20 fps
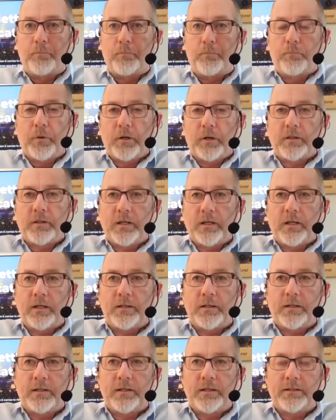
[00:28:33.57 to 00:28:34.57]
but the,
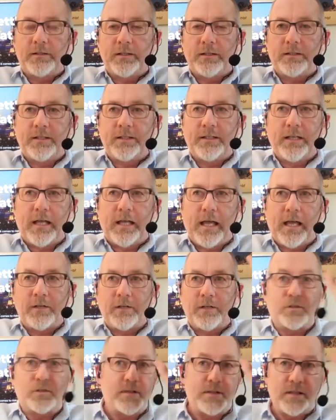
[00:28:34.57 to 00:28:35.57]
the, the, the
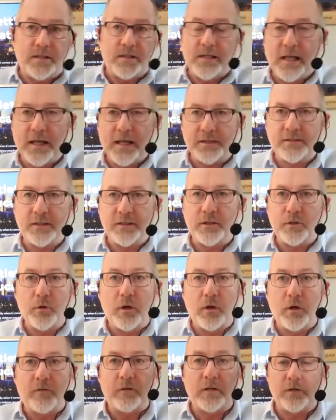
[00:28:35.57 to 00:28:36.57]
entrance and the exit you
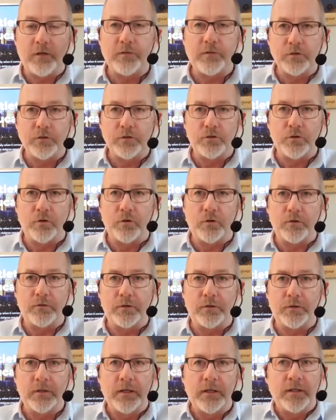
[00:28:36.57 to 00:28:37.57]
have a lot of control
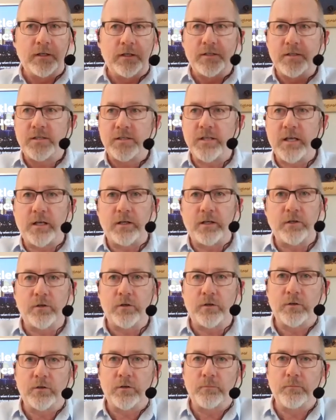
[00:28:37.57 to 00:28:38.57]
over. Set
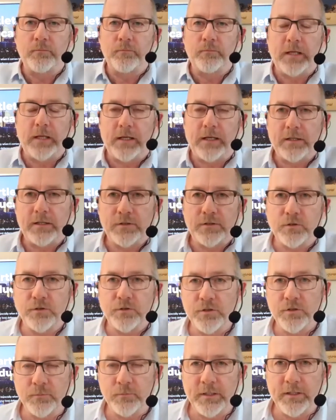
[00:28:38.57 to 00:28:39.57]
your uh,
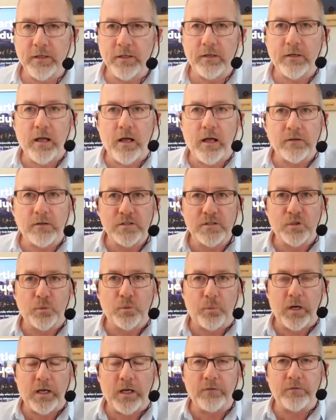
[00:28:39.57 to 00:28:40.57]
social media accounts to
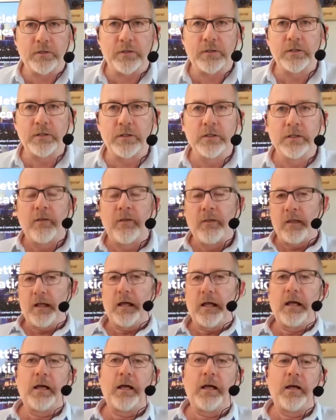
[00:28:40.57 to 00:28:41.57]
private.
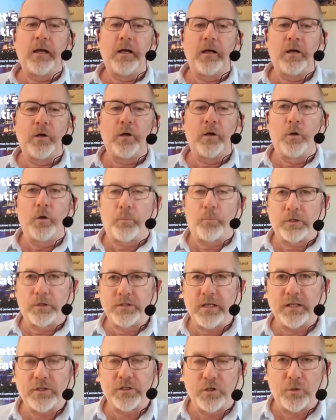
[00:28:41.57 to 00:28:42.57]
Uh,
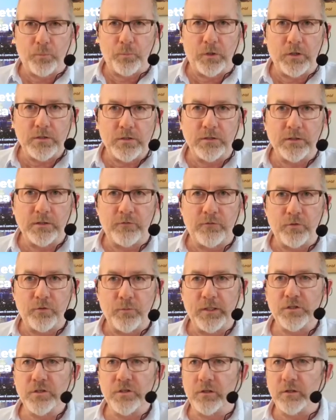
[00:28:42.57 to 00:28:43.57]
protect your personal
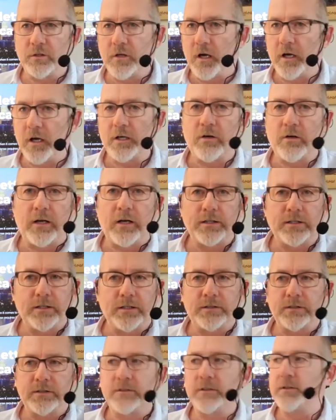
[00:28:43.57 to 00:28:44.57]
information, guard your
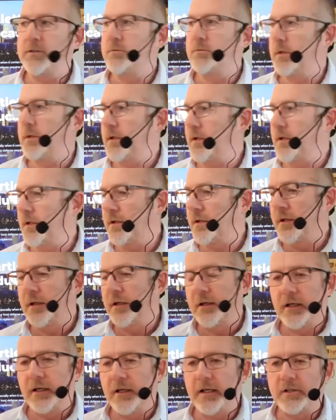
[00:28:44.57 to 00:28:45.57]
identity, uh,
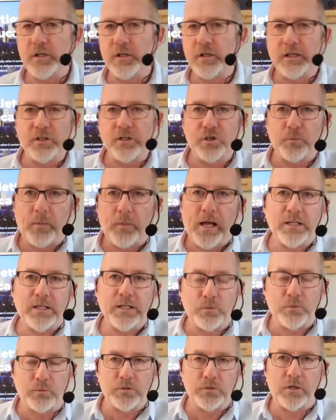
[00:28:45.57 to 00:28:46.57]
uh change your
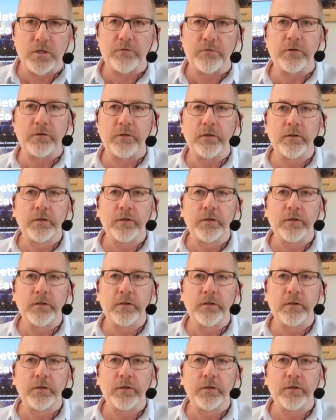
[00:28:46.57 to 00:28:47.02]
passwords often.